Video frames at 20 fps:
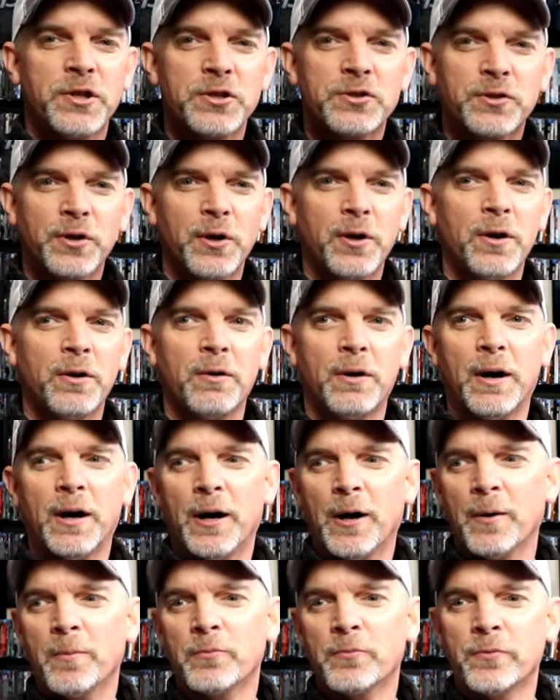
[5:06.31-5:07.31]
Just their
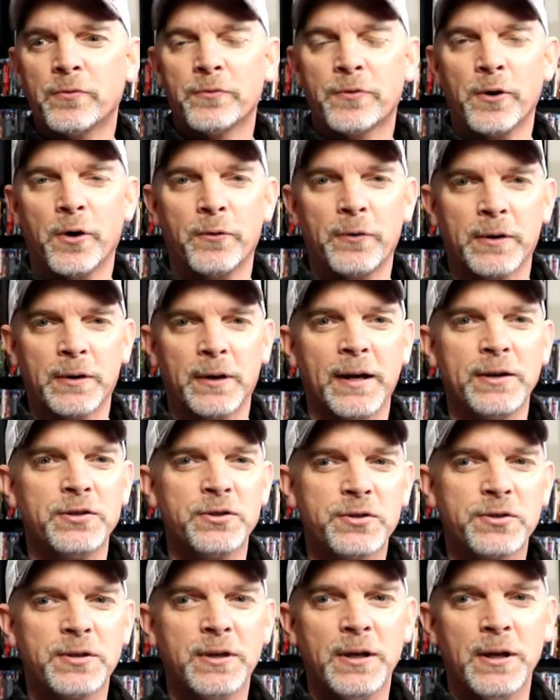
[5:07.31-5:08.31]

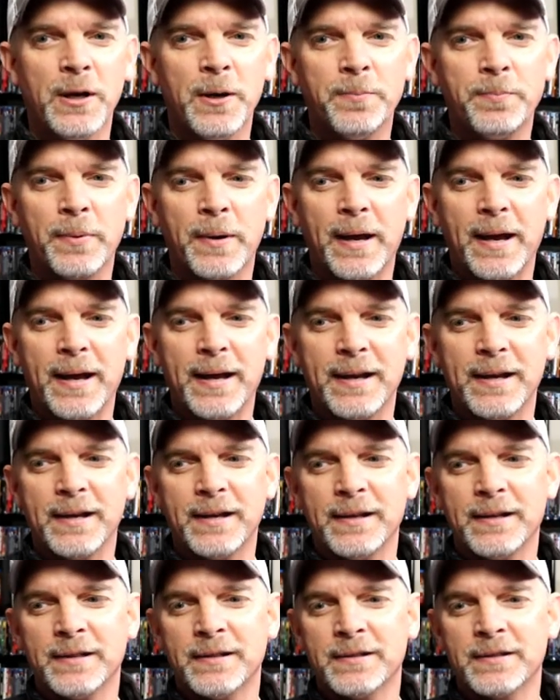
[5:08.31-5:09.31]
relationship
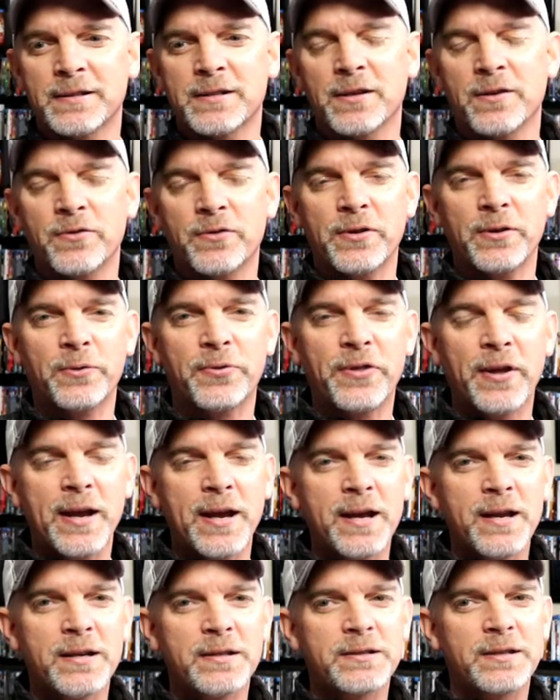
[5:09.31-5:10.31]
and the
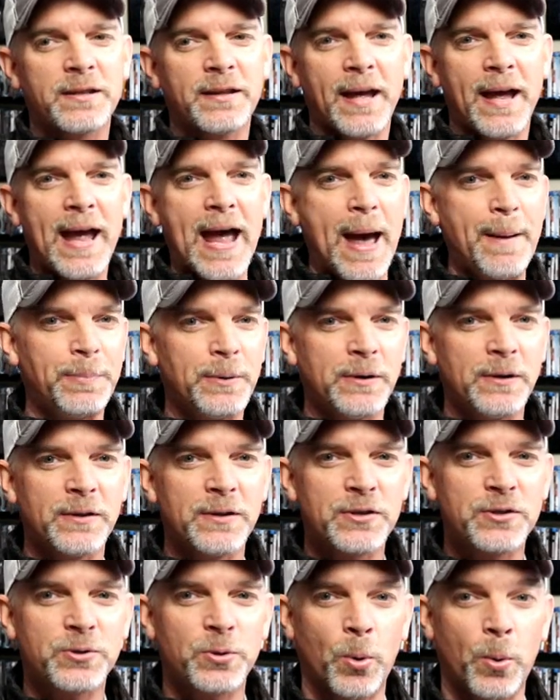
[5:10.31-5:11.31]
things that happen in
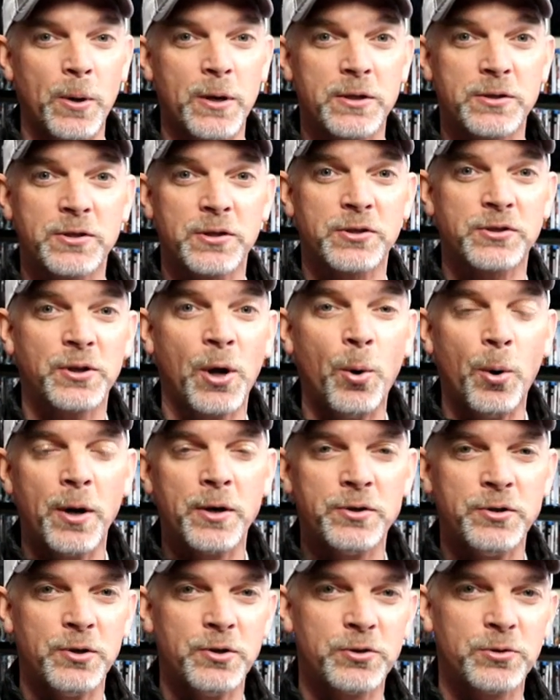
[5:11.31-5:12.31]
this story is just so
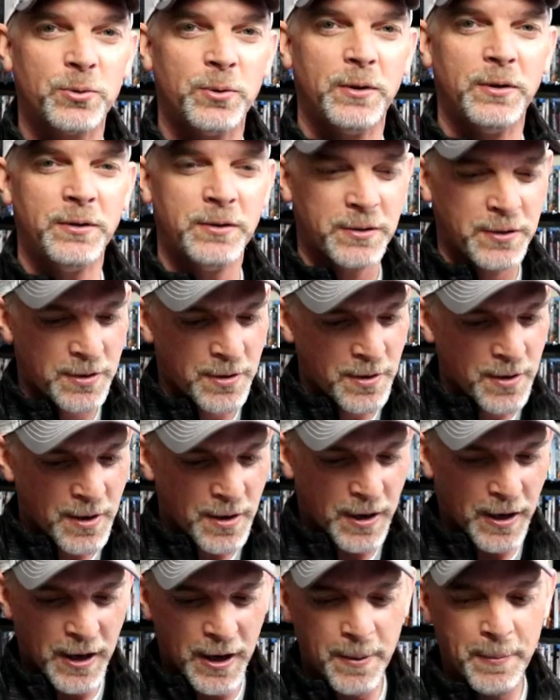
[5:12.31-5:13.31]
unusual.
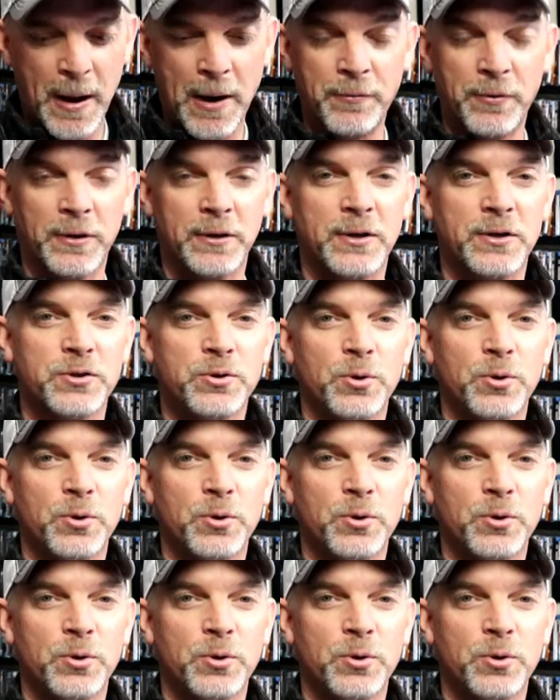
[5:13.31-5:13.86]
I really